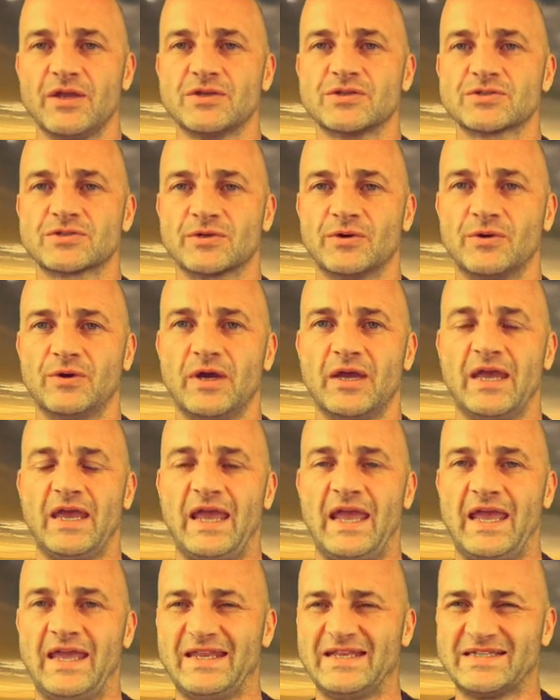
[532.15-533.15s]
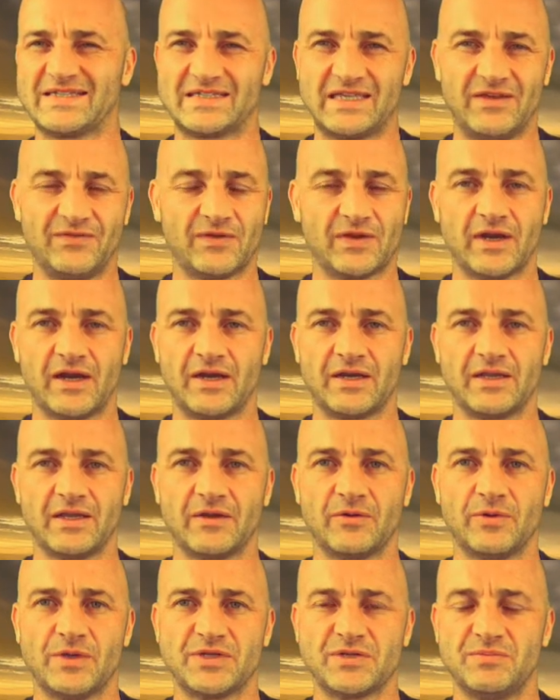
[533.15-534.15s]
So any
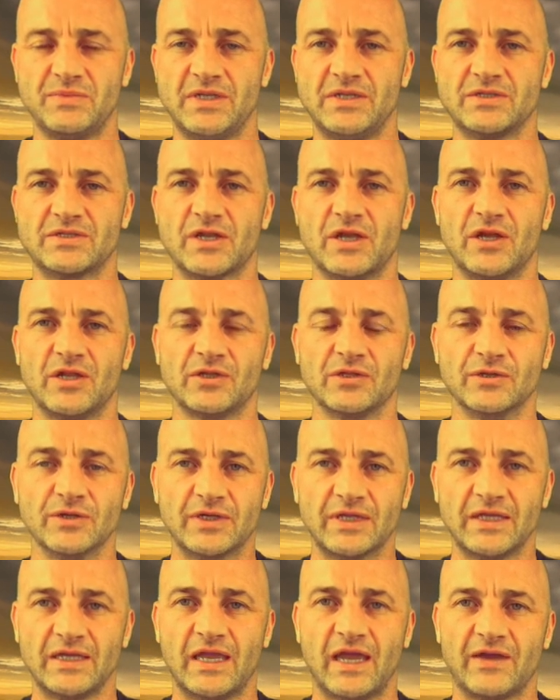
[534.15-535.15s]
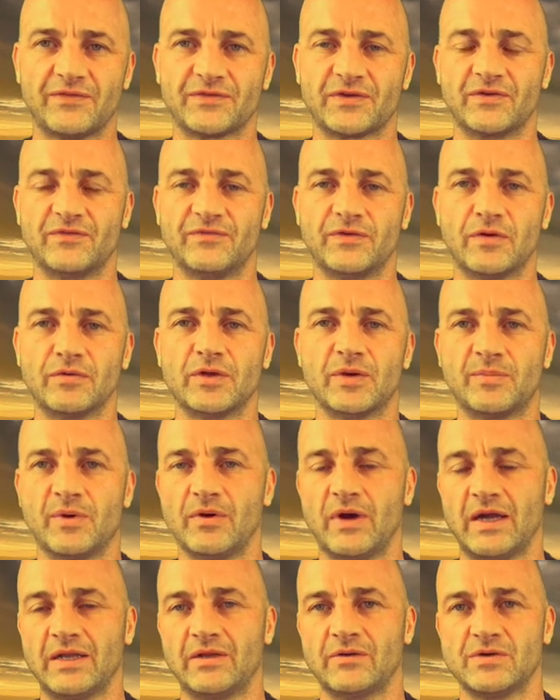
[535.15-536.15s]
safeguarding, which means looking after
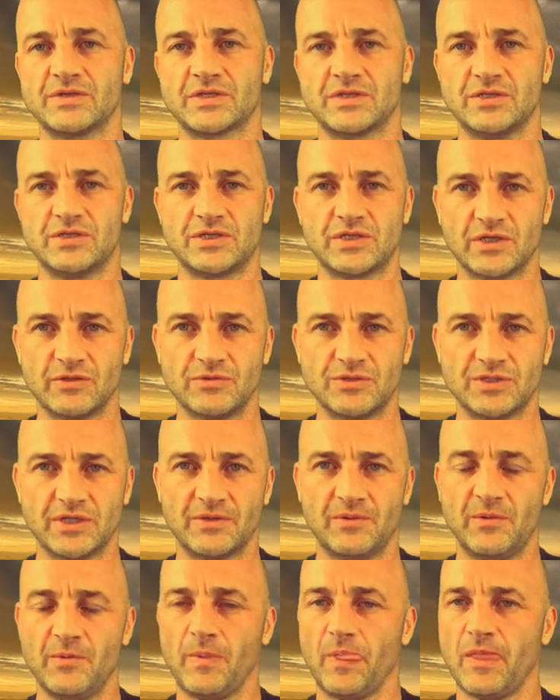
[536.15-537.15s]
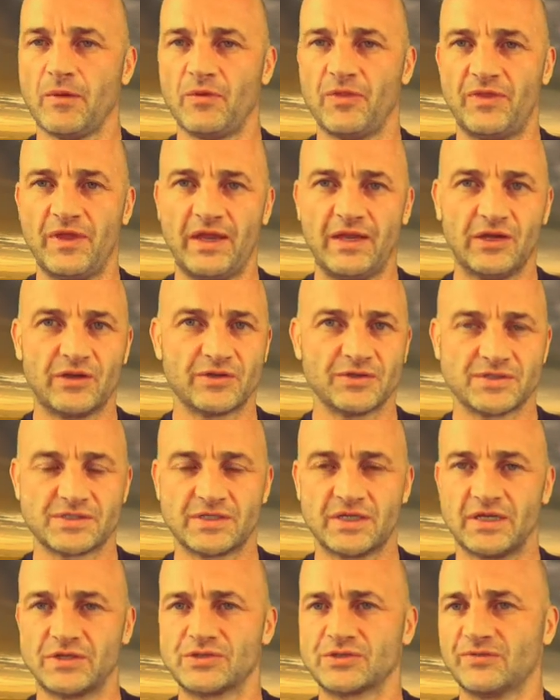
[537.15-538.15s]
vulnerable adults and children with any
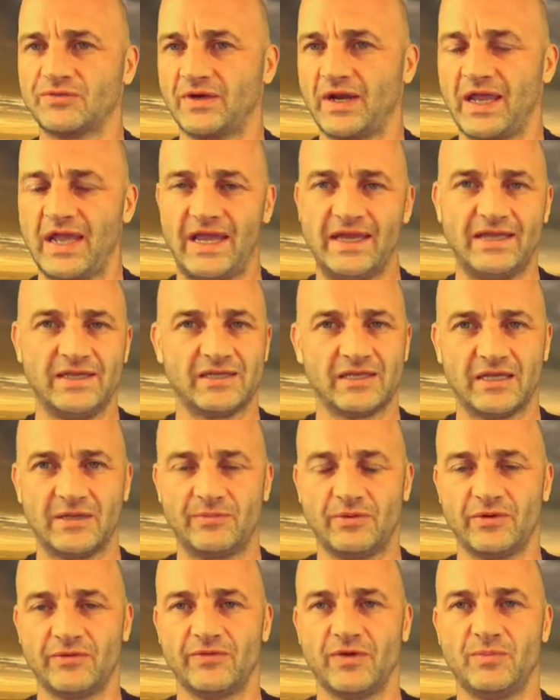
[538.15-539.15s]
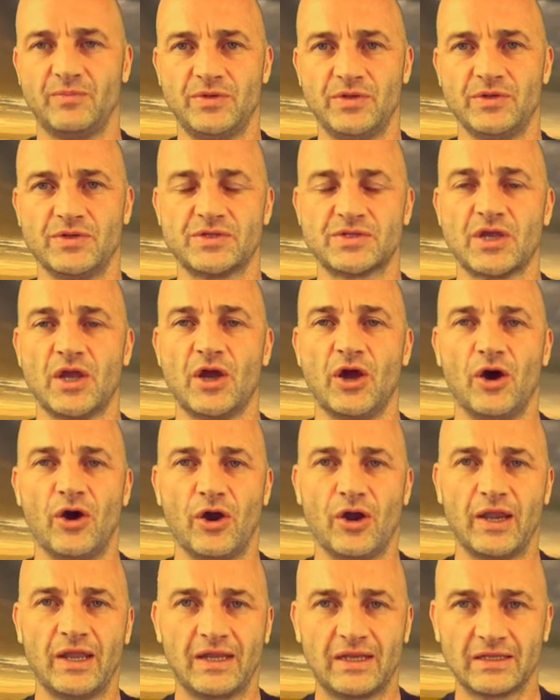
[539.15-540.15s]
concerns over any type of abuse
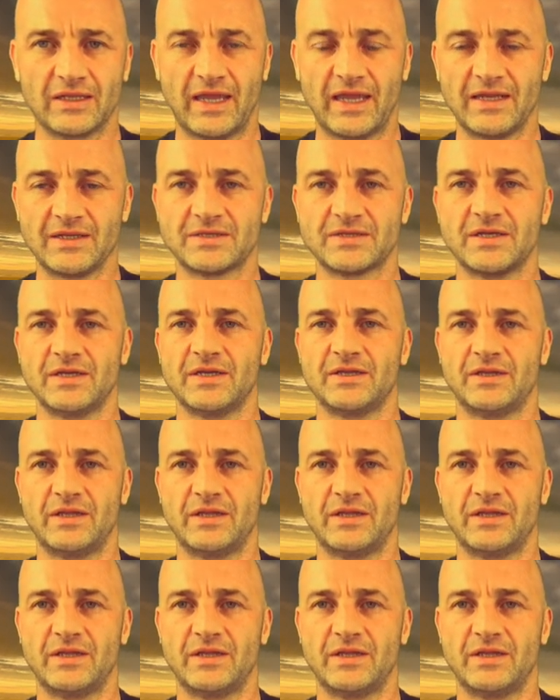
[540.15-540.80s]
or neglect,